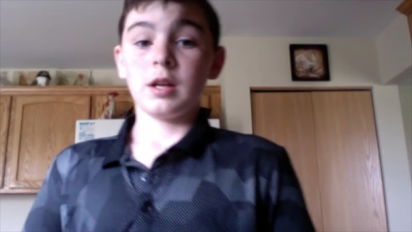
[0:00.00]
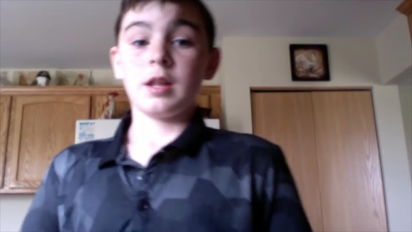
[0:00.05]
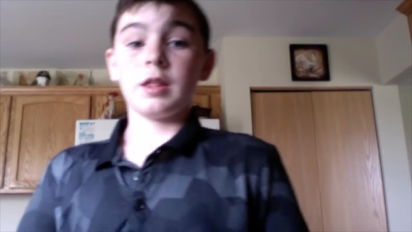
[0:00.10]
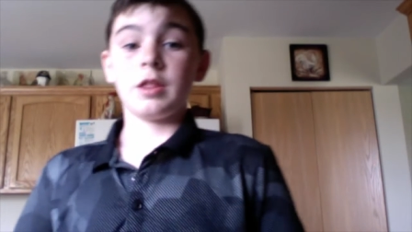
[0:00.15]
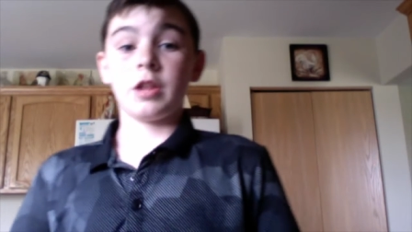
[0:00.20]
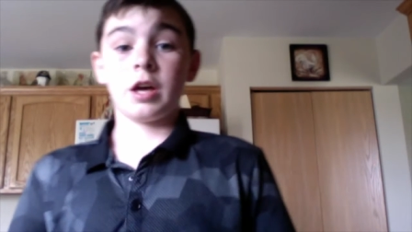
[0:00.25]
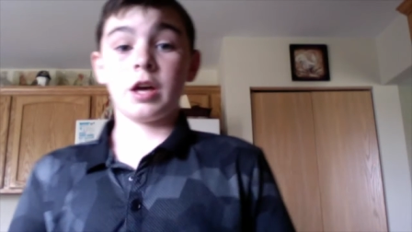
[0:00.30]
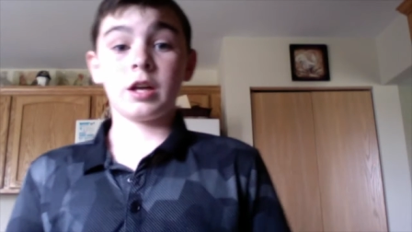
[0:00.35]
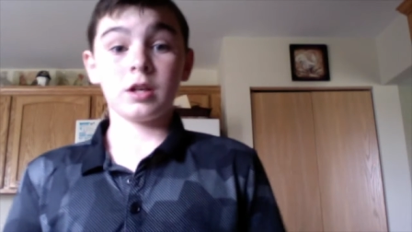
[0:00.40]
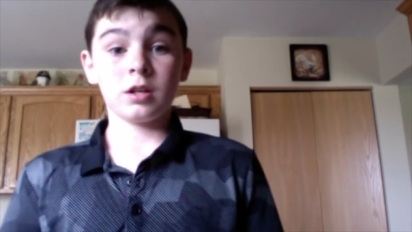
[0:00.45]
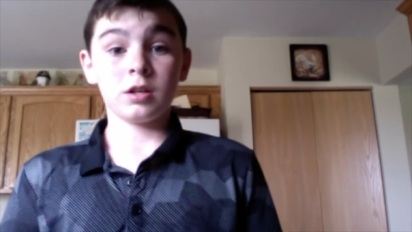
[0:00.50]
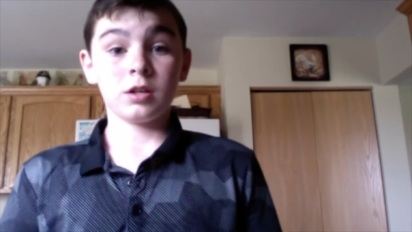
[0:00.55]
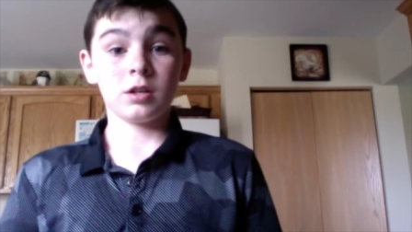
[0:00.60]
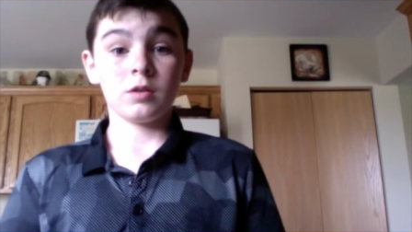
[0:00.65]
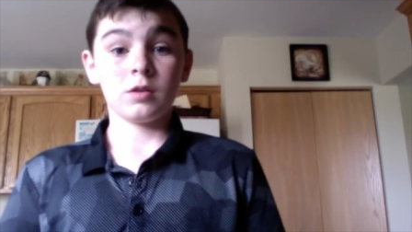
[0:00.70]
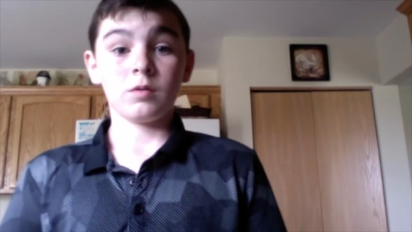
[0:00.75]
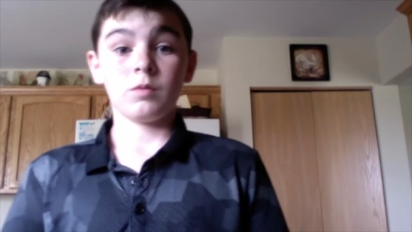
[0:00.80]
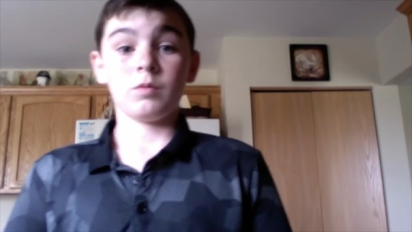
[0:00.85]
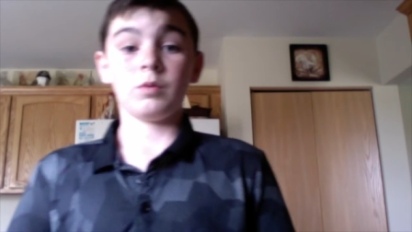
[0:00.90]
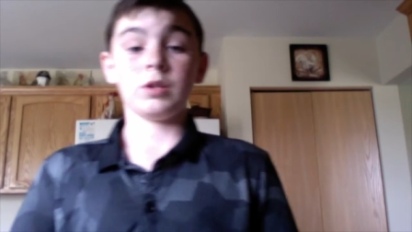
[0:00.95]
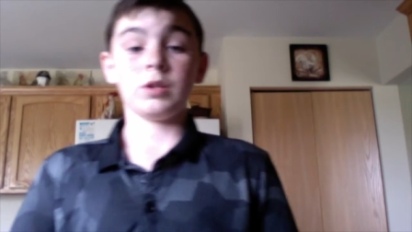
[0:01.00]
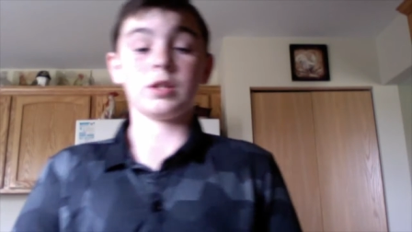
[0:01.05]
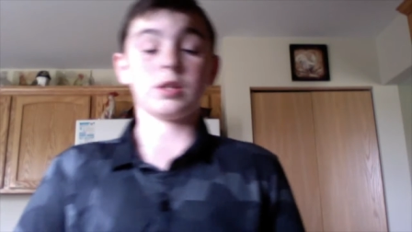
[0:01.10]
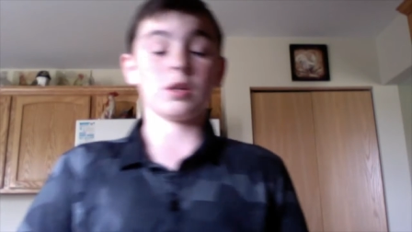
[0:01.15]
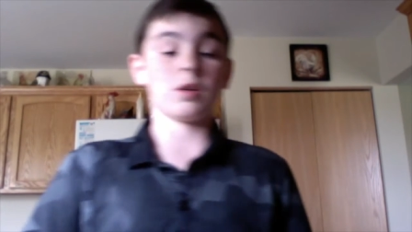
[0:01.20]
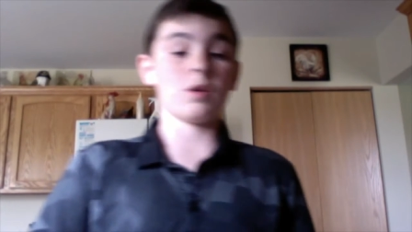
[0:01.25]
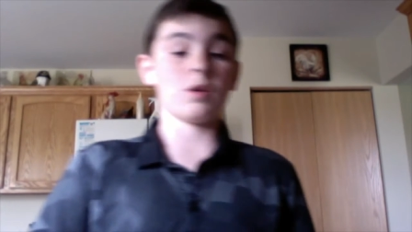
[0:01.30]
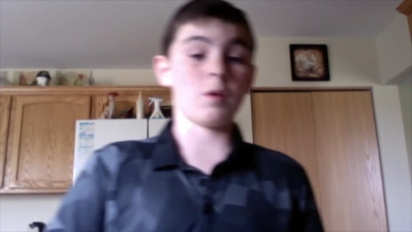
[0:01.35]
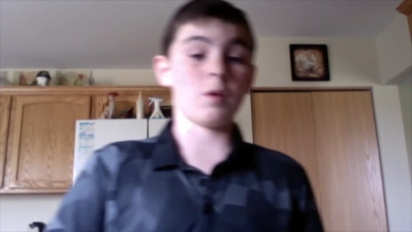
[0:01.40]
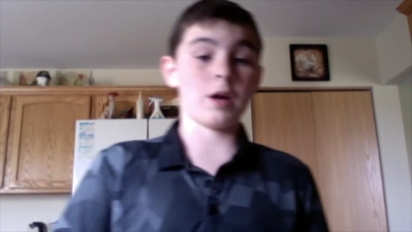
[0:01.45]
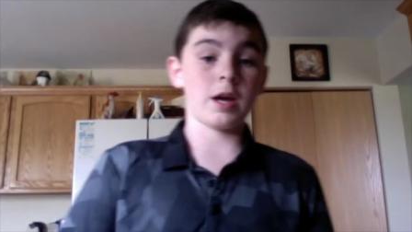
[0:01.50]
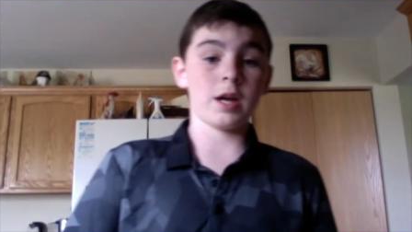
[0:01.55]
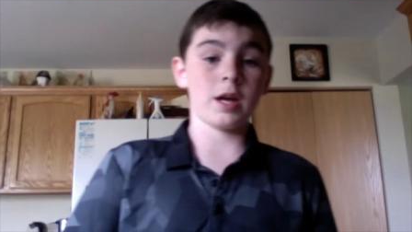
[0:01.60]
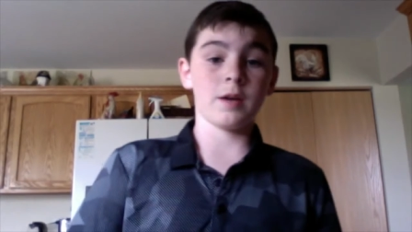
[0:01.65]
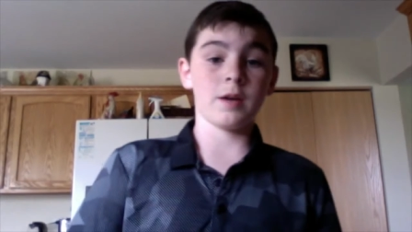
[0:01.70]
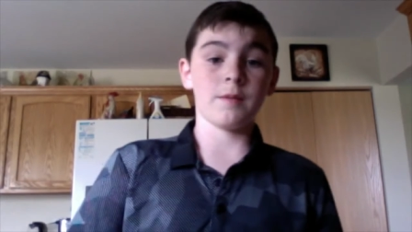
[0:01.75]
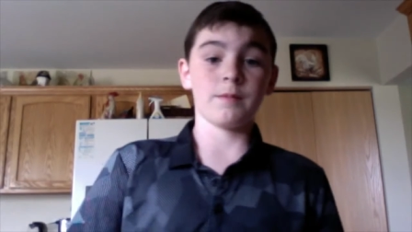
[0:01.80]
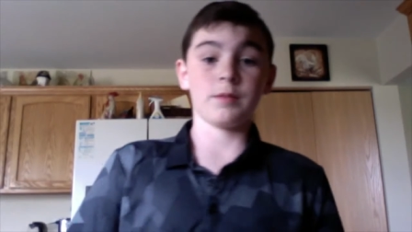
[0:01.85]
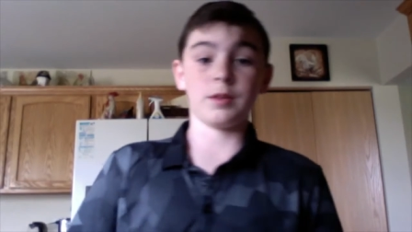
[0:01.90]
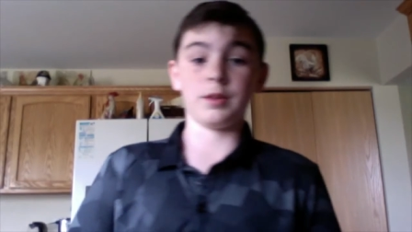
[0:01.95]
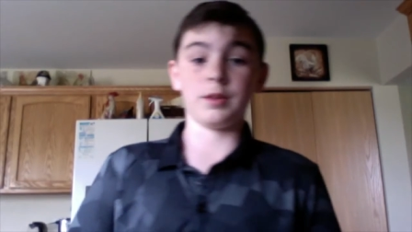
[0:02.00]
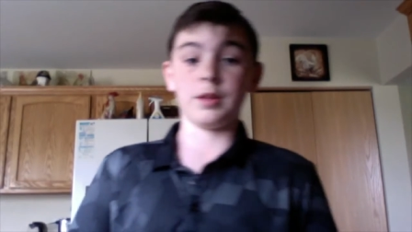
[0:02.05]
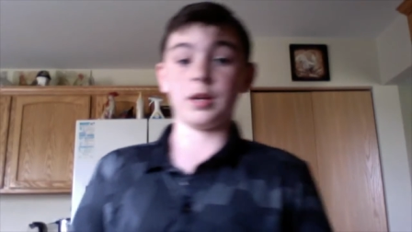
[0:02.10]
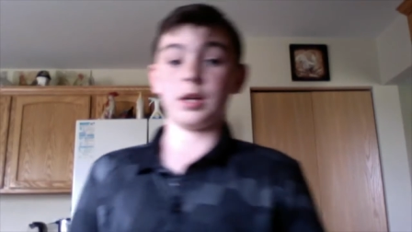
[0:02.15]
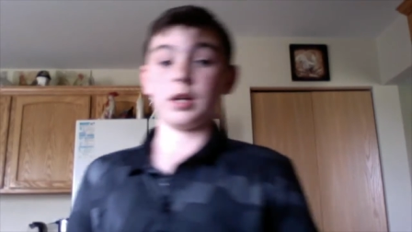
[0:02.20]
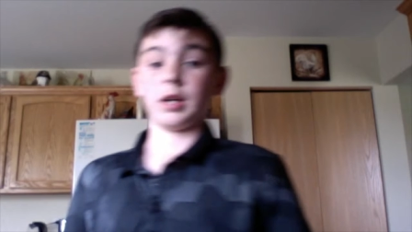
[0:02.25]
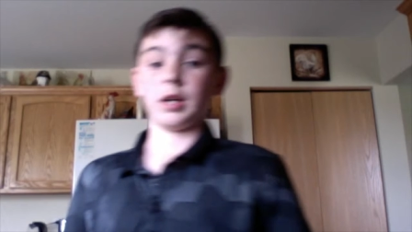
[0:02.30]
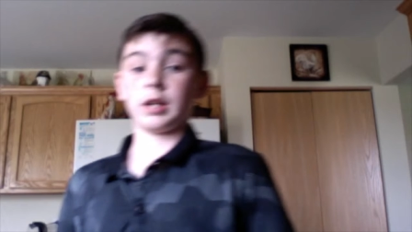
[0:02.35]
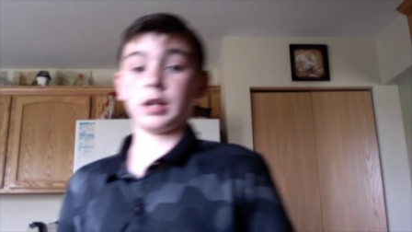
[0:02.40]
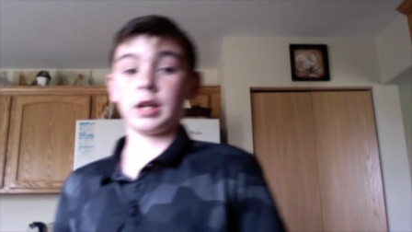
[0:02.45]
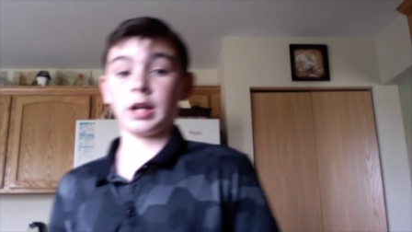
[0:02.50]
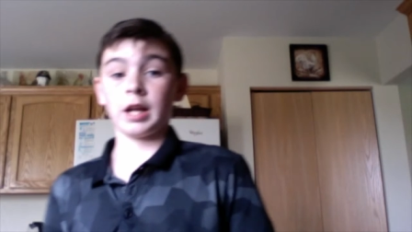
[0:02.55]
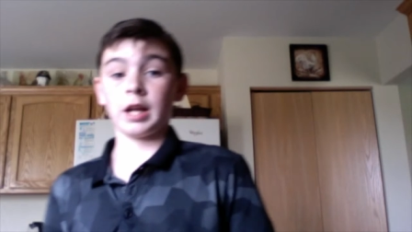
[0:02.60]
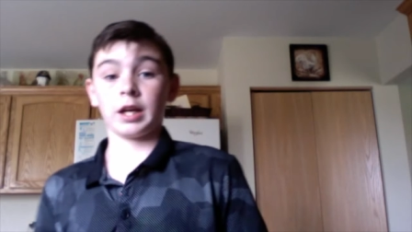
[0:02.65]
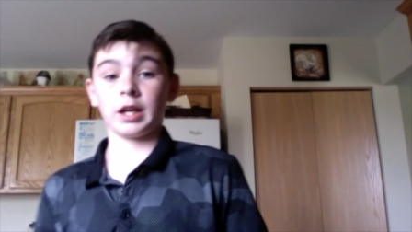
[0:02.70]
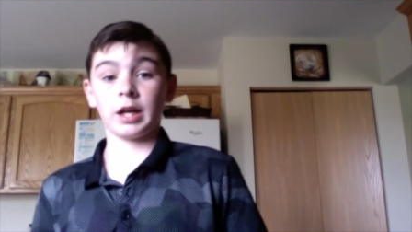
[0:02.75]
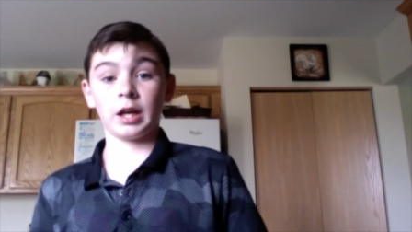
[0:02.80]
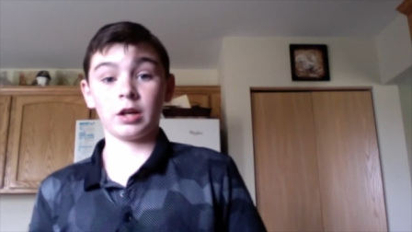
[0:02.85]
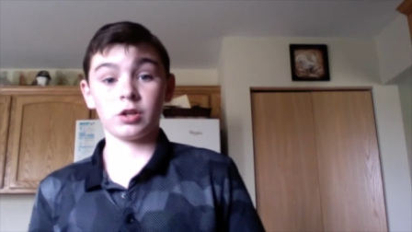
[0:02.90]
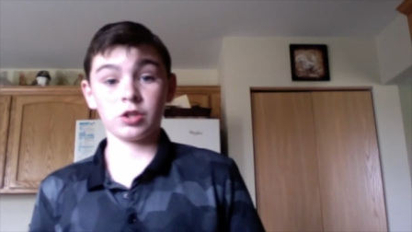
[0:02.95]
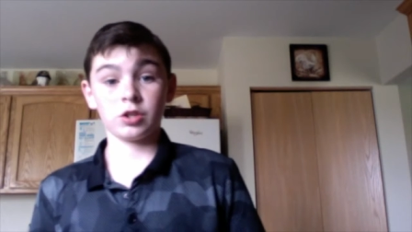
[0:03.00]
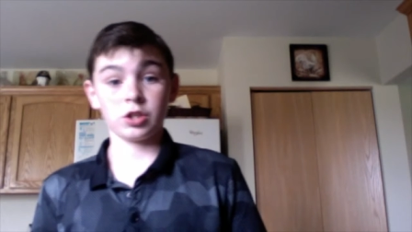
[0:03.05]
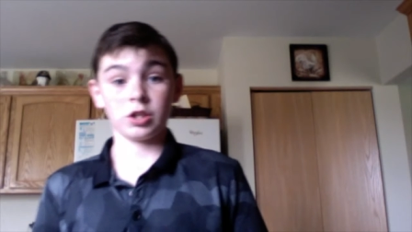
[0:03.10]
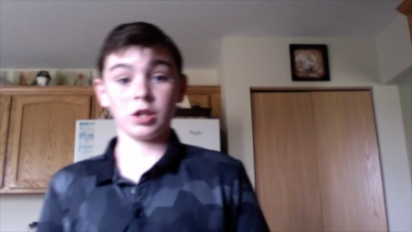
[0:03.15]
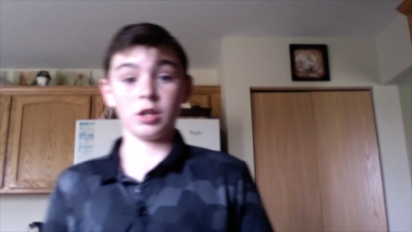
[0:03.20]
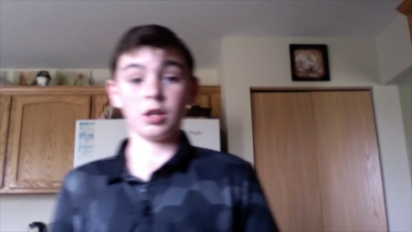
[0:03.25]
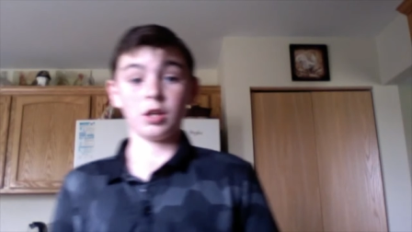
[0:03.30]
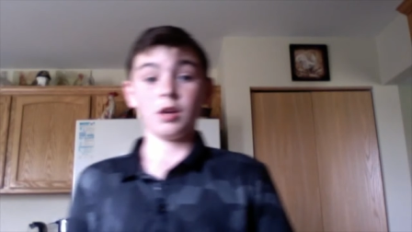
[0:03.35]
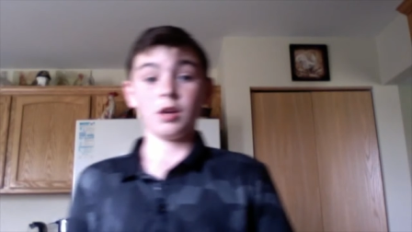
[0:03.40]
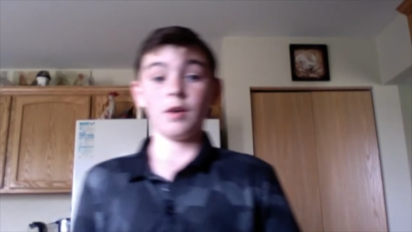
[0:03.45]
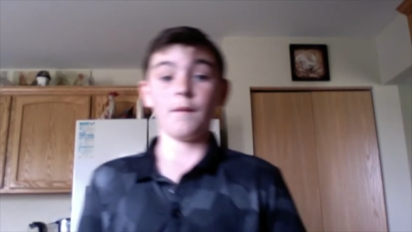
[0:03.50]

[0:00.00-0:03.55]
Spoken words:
Then we took away the kinetic energy,